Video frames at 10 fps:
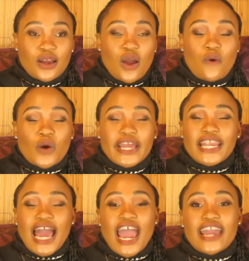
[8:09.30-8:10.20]
When
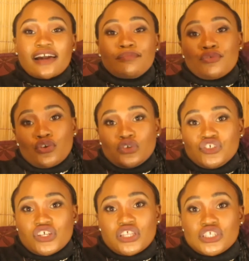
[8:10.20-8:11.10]
I
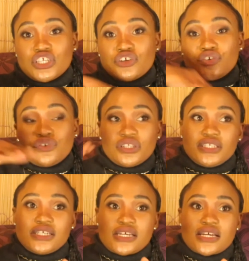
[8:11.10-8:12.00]
approached the
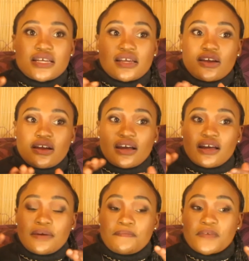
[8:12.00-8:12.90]
security
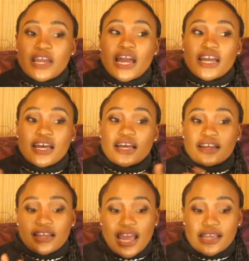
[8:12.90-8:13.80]

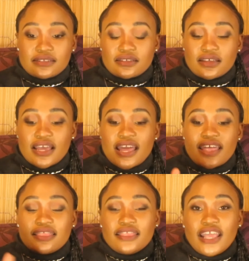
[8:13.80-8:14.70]
guys,
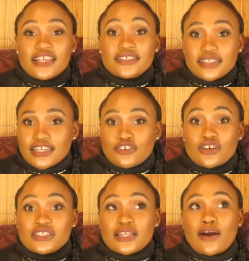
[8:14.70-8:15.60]
they said,
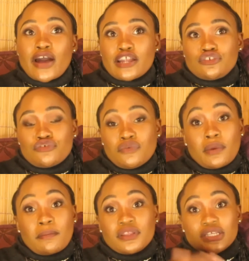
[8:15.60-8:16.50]
because now I don't
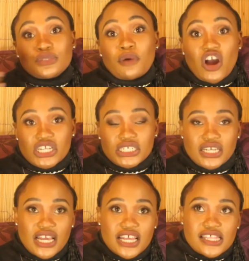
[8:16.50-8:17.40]
remember this part,
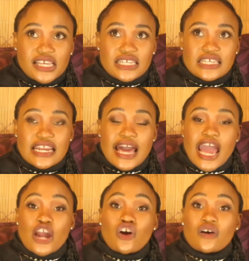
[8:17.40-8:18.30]
they said
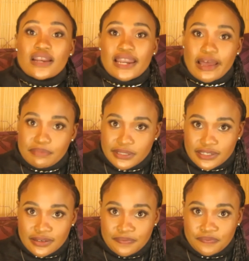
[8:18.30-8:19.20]
I
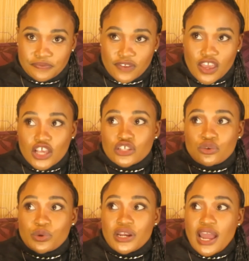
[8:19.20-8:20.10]
collapsed. So
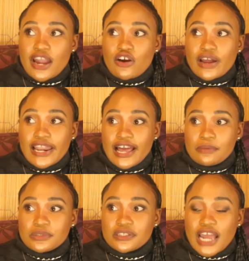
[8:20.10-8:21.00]
when I
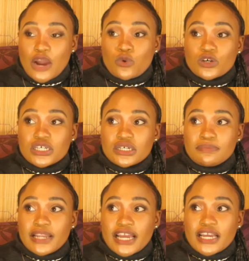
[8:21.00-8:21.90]
collapsed, I woke up
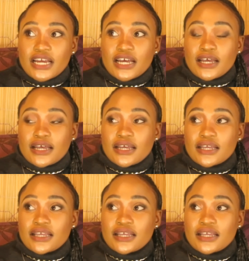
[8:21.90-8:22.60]
like I